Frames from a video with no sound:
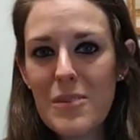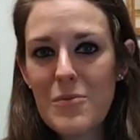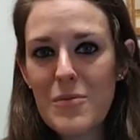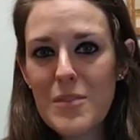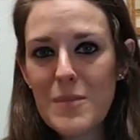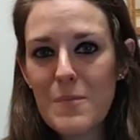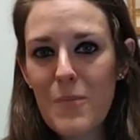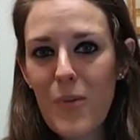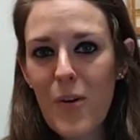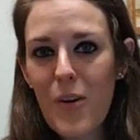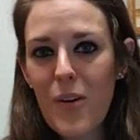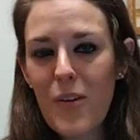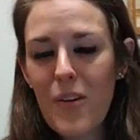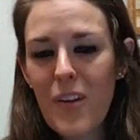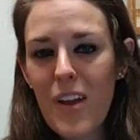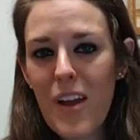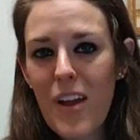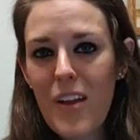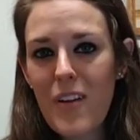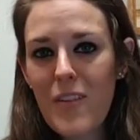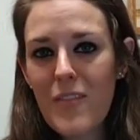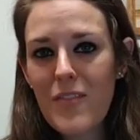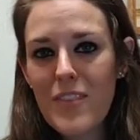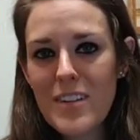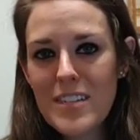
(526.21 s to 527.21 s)
it was part
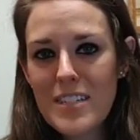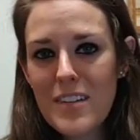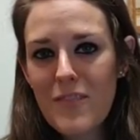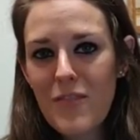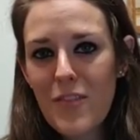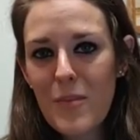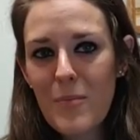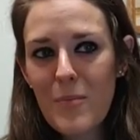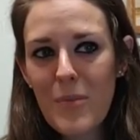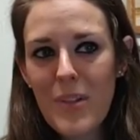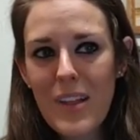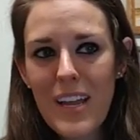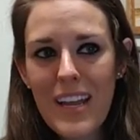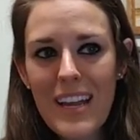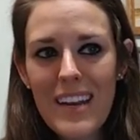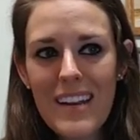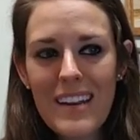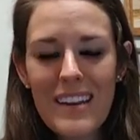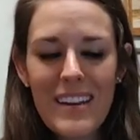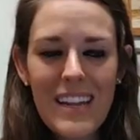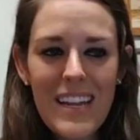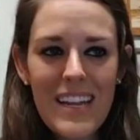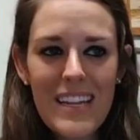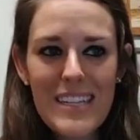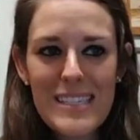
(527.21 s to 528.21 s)
of a different plan,
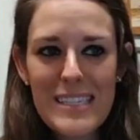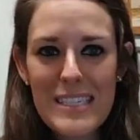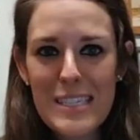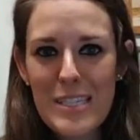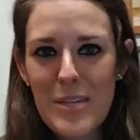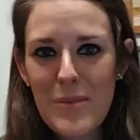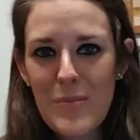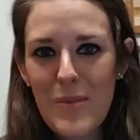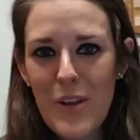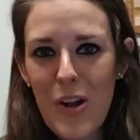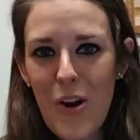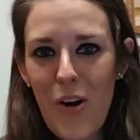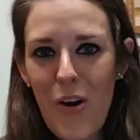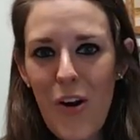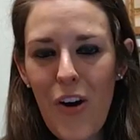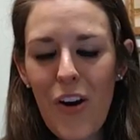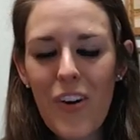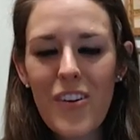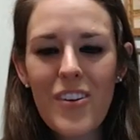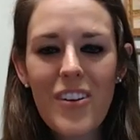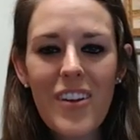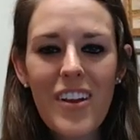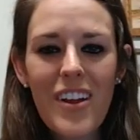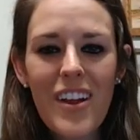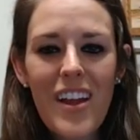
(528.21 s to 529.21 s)
it can still be
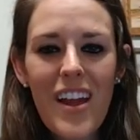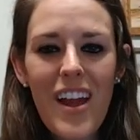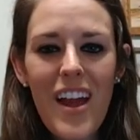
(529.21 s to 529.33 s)
hard.